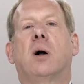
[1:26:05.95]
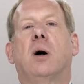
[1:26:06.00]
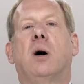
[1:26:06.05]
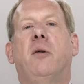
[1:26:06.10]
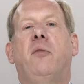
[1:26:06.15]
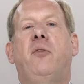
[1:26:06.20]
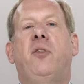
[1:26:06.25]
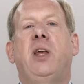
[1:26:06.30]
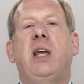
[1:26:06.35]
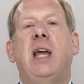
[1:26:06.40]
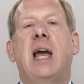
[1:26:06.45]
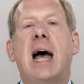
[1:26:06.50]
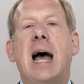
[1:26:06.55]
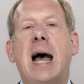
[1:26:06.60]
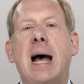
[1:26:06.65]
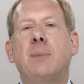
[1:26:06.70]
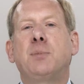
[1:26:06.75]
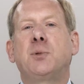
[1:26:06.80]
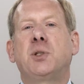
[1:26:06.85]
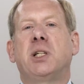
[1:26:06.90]
of the
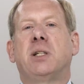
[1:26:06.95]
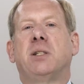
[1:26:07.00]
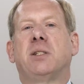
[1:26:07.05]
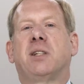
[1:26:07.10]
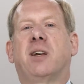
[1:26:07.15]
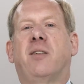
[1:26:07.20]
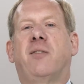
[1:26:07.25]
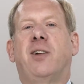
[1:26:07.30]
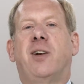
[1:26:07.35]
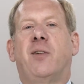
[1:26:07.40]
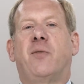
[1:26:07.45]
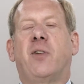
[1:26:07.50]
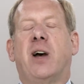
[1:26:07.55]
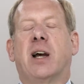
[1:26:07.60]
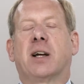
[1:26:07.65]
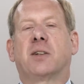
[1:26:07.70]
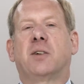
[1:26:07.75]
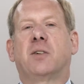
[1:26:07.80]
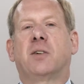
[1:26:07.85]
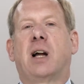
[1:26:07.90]
absence of an
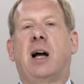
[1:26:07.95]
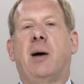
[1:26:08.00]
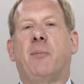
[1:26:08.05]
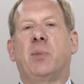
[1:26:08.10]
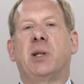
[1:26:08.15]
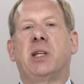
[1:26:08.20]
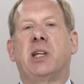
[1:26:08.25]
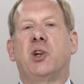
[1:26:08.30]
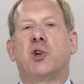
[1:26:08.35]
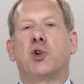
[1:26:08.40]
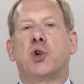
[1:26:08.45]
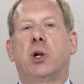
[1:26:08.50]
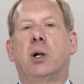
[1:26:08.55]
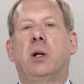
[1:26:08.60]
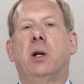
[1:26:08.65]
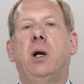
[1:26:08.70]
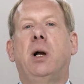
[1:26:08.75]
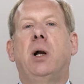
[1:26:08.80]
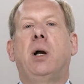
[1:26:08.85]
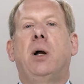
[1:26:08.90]
effect on competition,